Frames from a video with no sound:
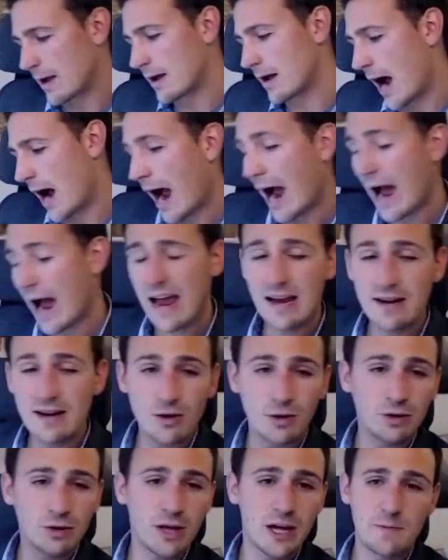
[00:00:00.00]
I
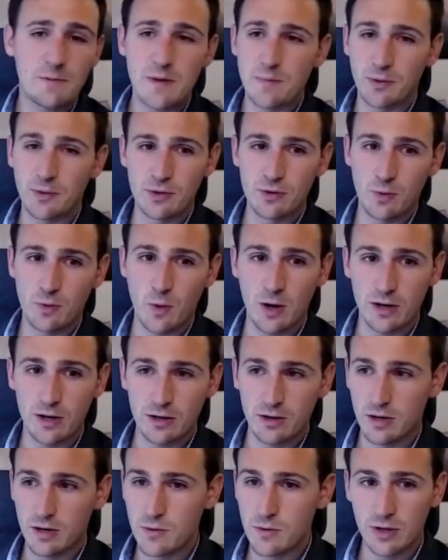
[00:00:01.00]
don't like people who want to
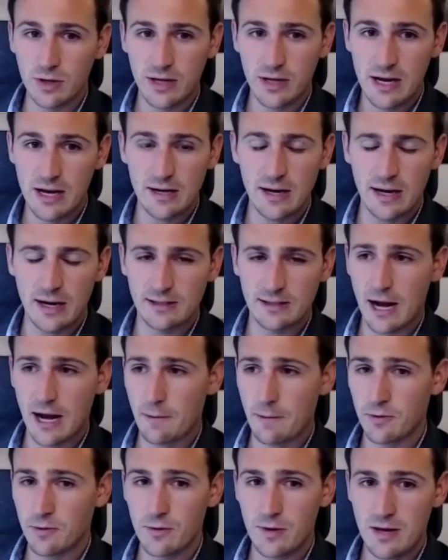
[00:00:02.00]
communicate
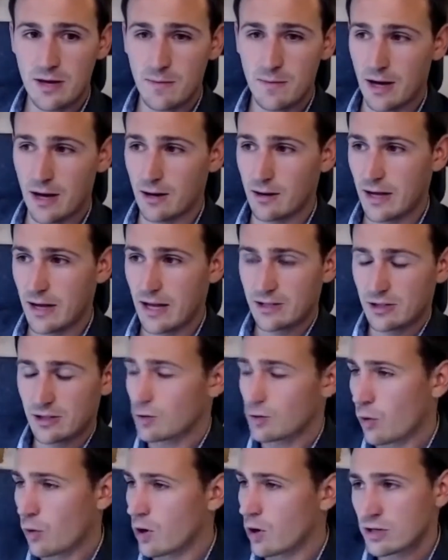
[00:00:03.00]
nonstop through email. It's
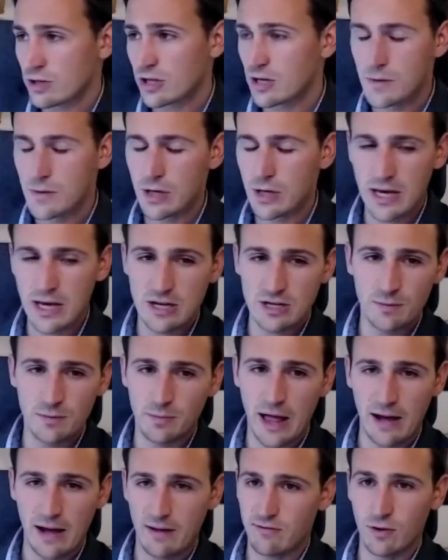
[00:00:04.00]
the worst communication
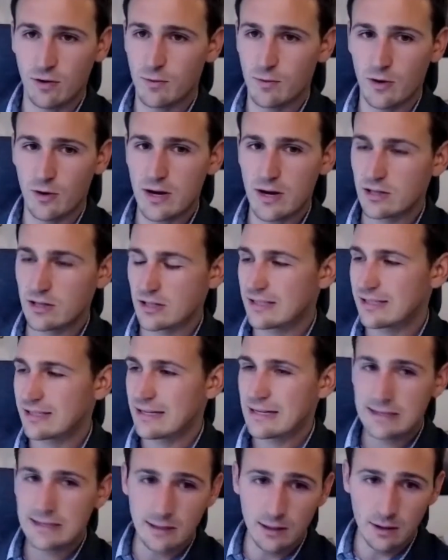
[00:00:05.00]
platform there is. It's
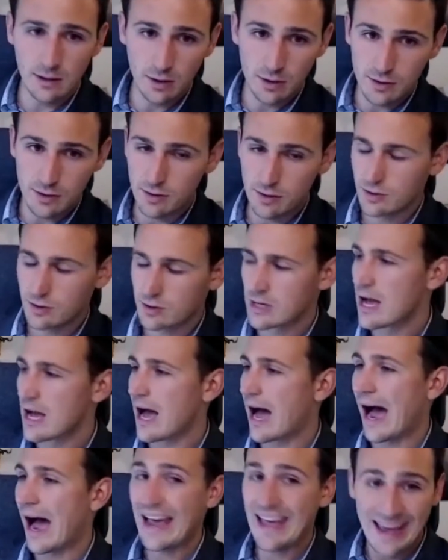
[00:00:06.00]
easy to lose.
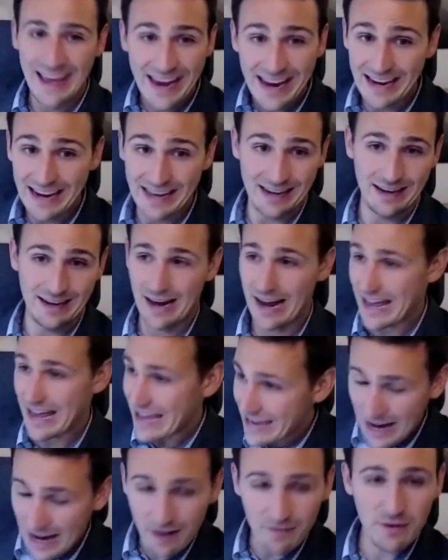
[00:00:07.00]
I hate it. I
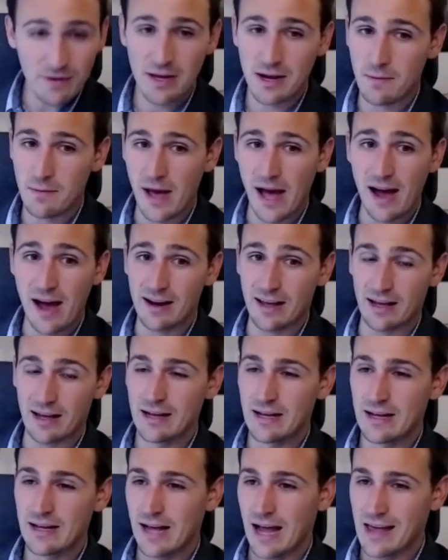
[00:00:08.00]
hate everything about it.
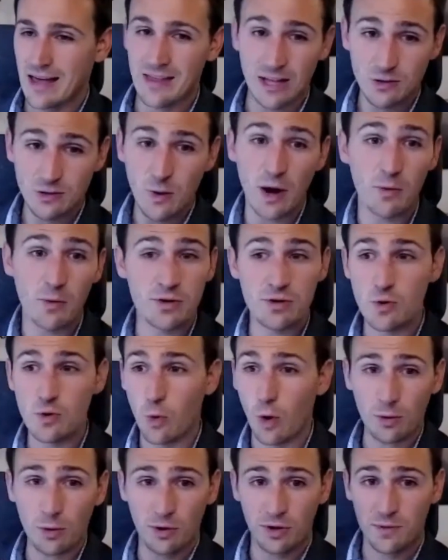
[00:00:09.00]
And that's why when you
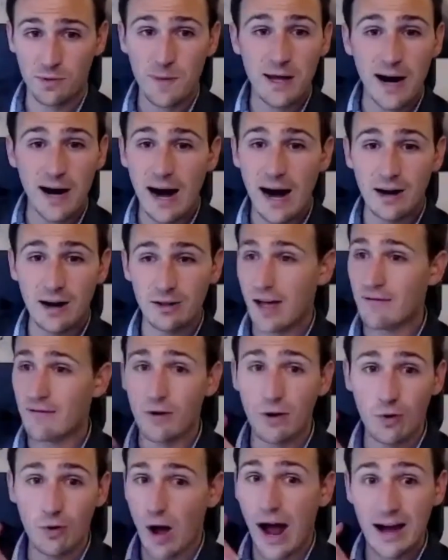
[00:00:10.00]
work with me at a higher
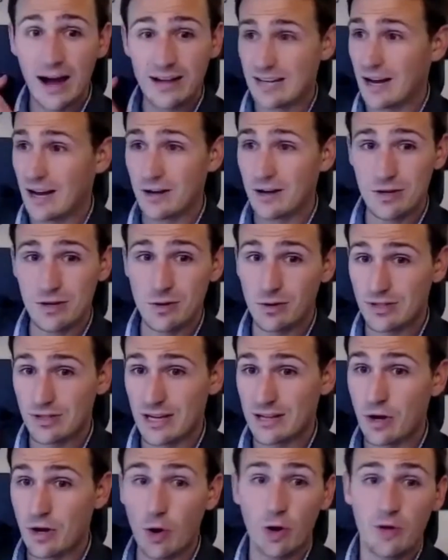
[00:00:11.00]
level, I tell you, it's
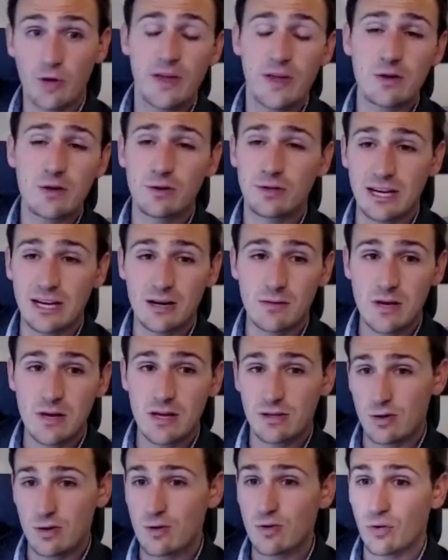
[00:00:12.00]
like the only thing you send to me
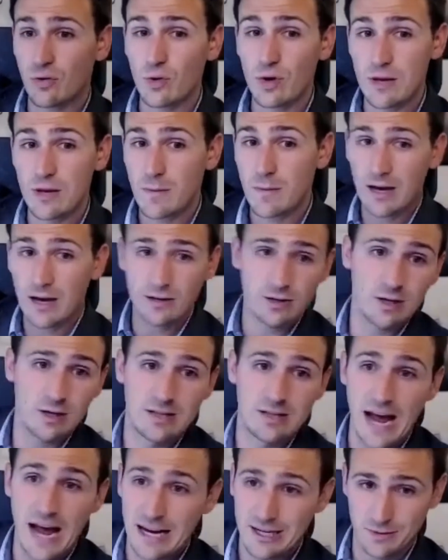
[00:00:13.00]
through emails are
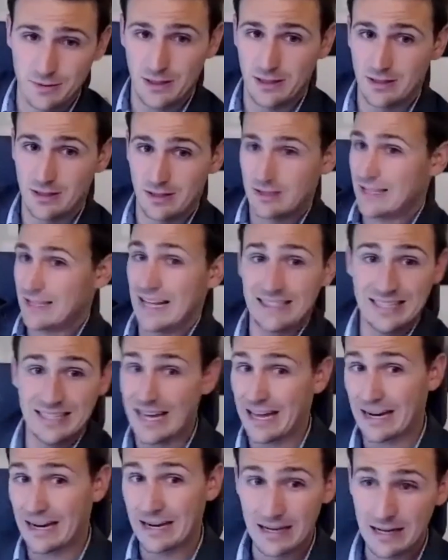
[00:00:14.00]
attachments. That's it.